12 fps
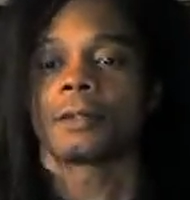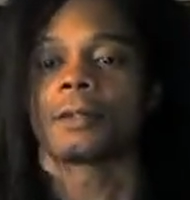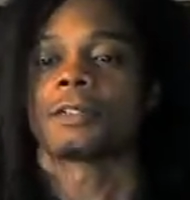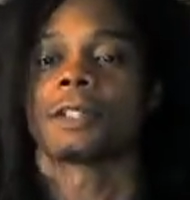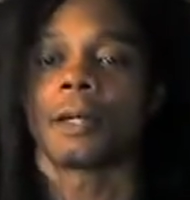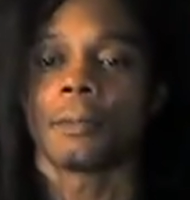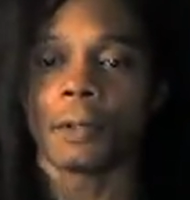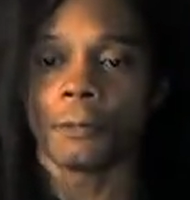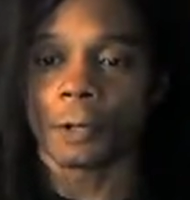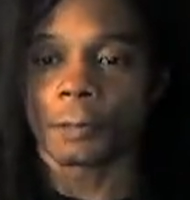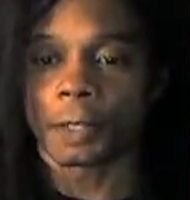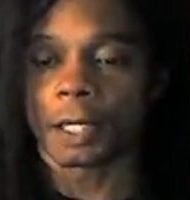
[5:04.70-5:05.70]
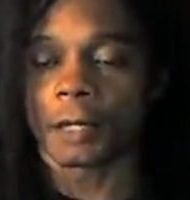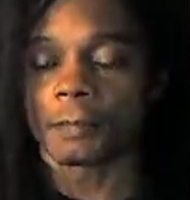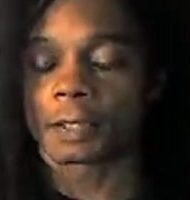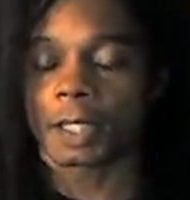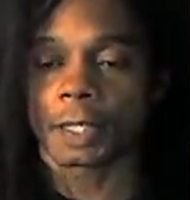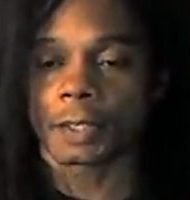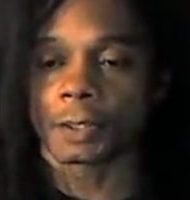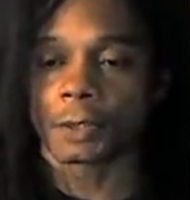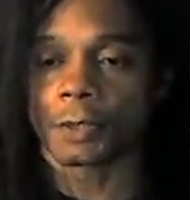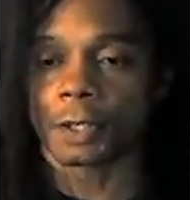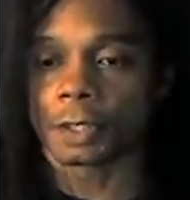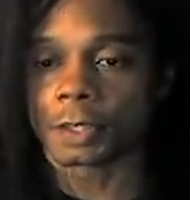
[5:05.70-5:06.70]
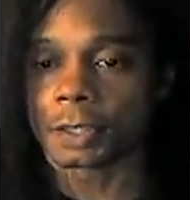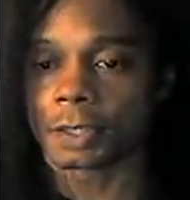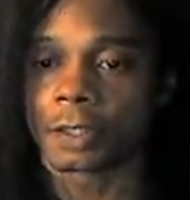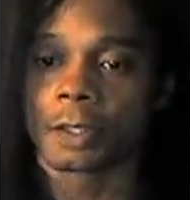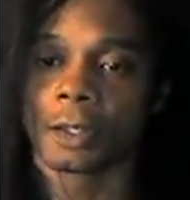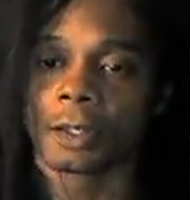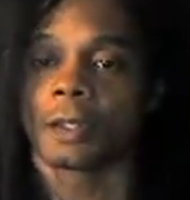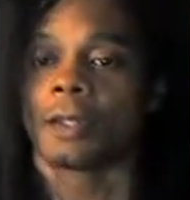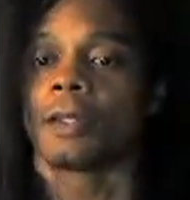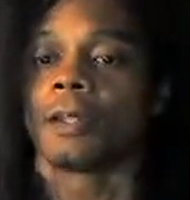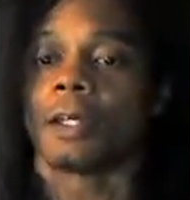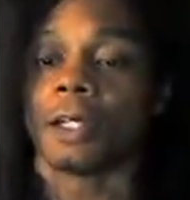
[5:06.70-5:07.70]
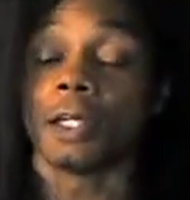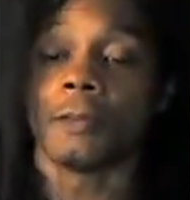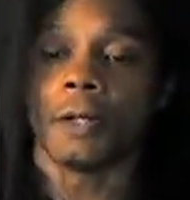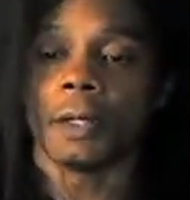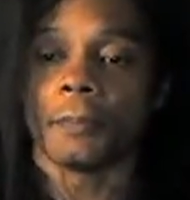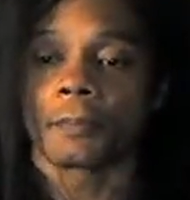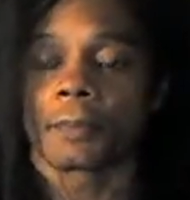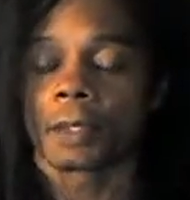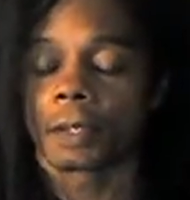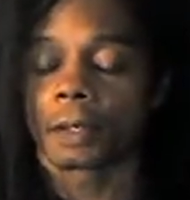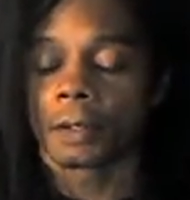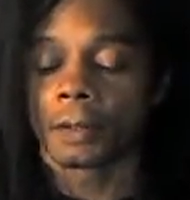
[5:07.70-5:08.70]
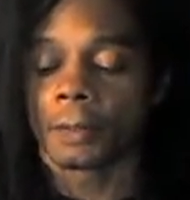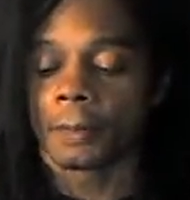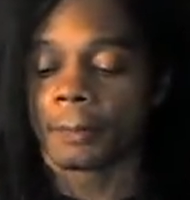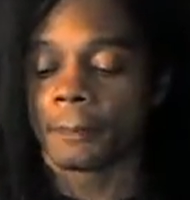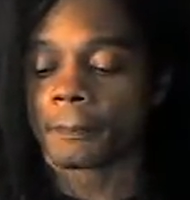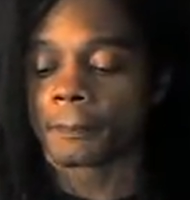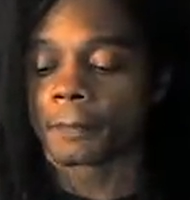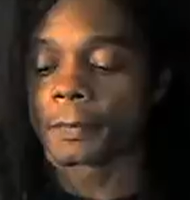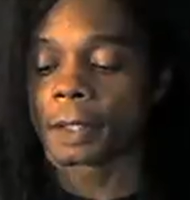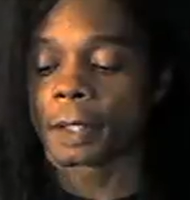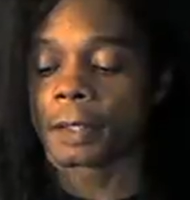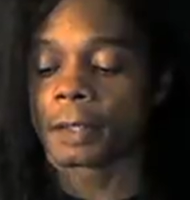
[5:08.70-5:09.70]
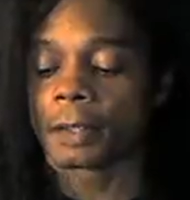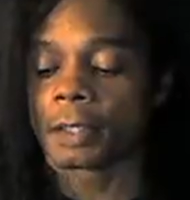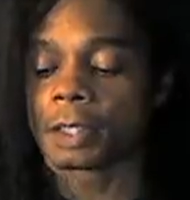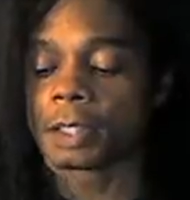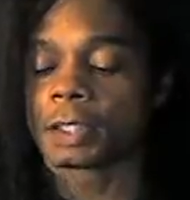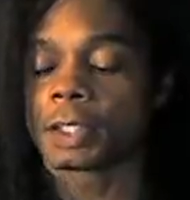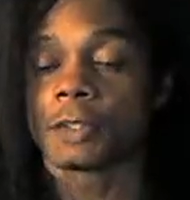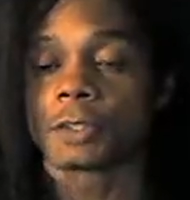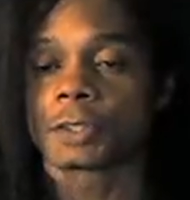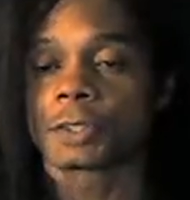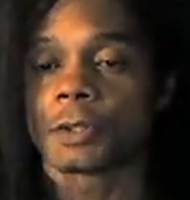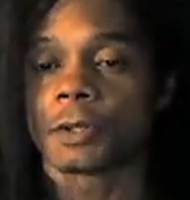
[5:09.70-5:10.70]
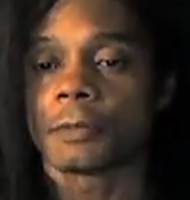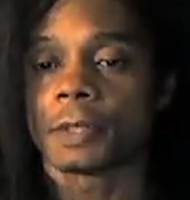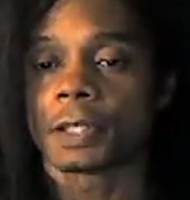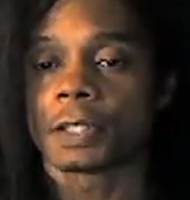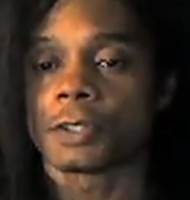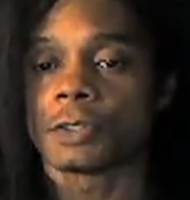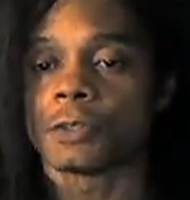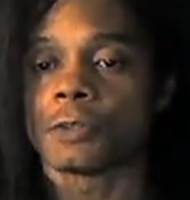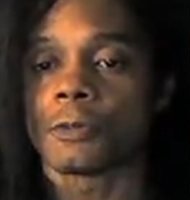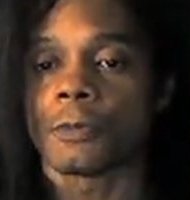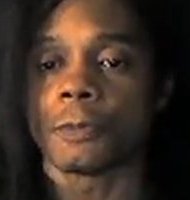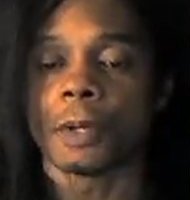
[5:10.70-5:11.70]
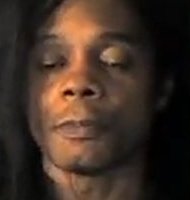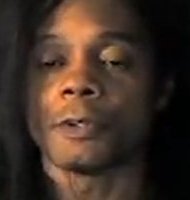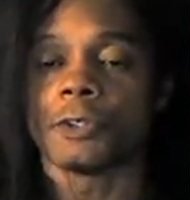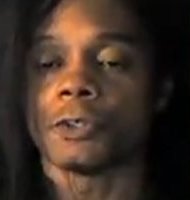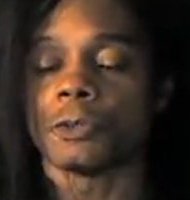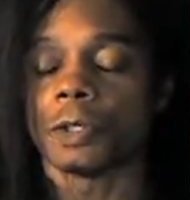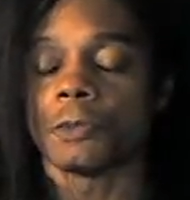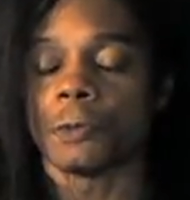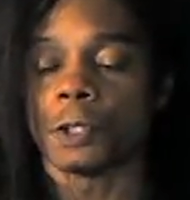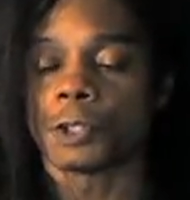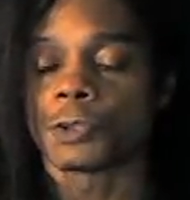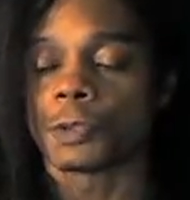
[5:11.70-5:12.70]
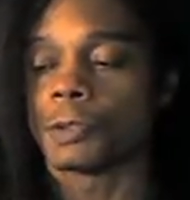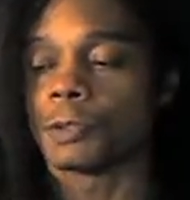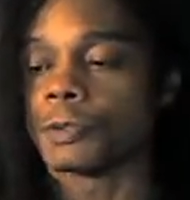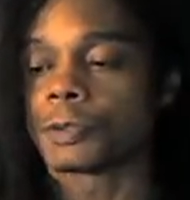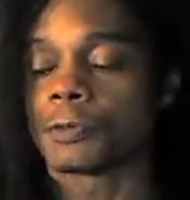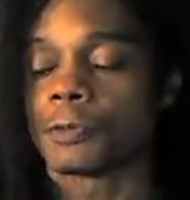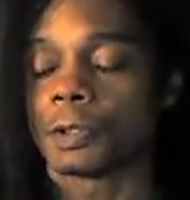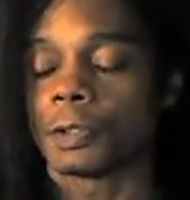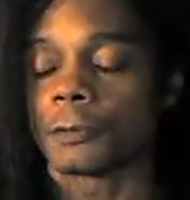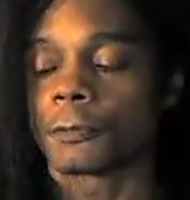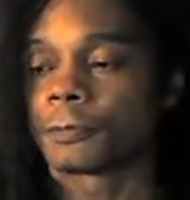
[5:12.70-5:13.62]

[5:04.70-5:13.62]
Sorry, my webcam is acting crazy. Anyway, um, it tells a story because you remember doing rituals with